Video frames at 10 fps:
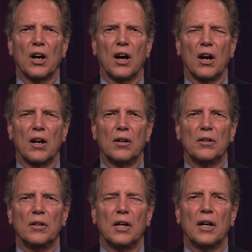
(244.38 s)

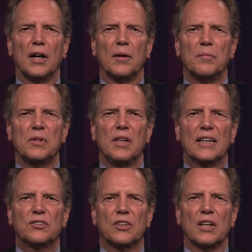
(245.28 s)
are
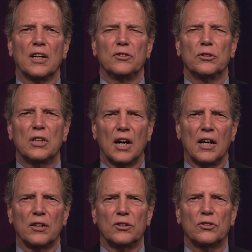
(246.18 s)
less than
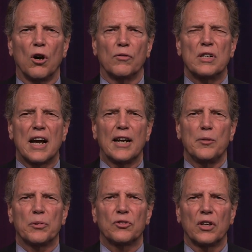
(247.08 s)
$100. Over
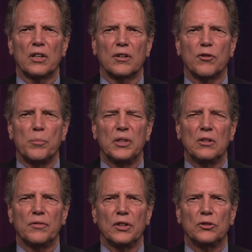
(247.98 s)
90% are from
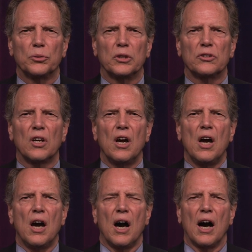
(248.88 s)
individuals.
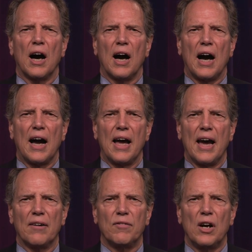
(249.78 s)
I
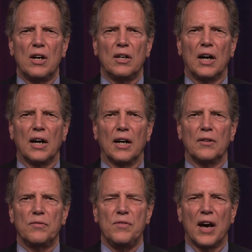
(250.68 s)
have
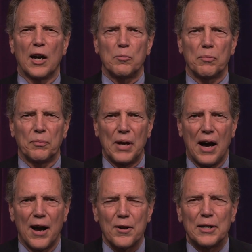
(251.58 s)
not
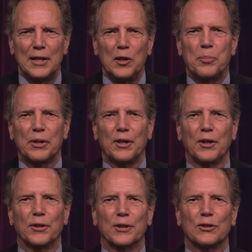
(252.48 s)
hired any
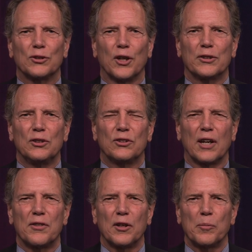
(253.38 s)
political consultants.
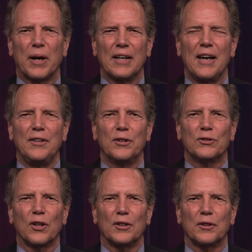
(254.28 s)
I think my 8
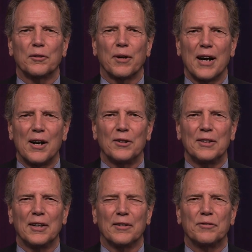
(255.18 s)
years on the
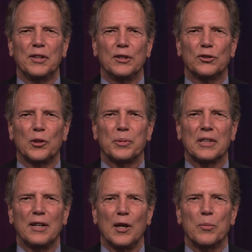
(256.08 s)
ground of leadership
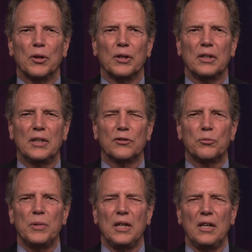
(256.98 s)
in the neighborhood
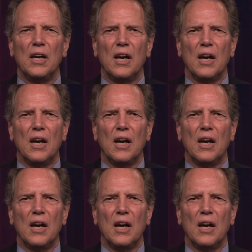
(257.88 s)
gives me